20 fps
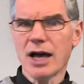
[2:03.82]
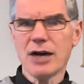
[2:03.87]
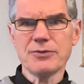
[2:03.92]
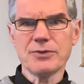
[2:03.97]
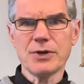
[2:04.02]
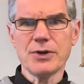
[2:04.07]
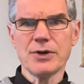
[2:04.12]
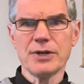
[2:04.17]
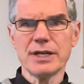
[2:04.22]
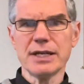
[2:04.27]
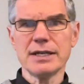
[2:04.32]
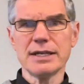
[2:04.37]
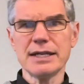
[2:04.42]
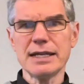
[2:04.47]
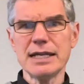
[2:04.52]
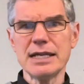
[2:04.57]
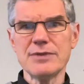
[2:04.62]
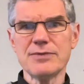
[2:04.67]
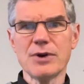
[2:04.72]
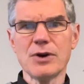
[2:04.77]
of good and
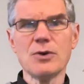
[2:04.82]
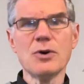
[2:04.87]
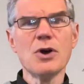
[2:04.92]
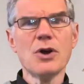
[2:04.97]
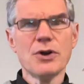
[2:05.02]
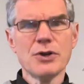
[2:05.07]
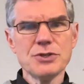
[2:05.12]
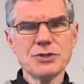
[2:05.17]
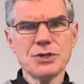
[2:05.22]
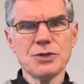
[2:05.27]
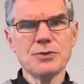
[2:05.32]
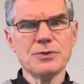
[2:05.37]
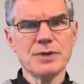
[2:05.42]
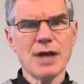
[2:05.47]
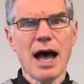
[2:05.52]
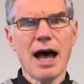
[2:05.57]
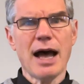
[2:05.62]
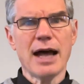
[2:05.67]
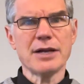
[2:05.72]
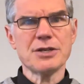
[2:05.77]
evil do
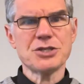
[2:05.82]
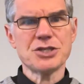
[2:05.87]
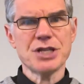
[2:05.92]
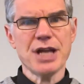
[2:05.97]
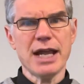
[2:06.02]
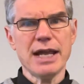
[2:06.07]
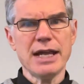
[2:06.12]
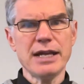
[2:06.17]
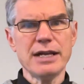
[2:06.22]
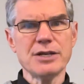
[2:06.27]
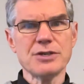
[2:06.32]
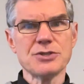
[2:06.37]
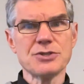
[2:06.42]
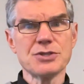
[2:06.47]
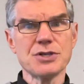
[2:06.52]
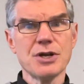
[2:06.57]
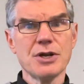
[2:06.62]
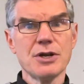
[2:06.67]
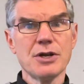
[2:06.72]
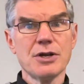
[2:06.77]
not change.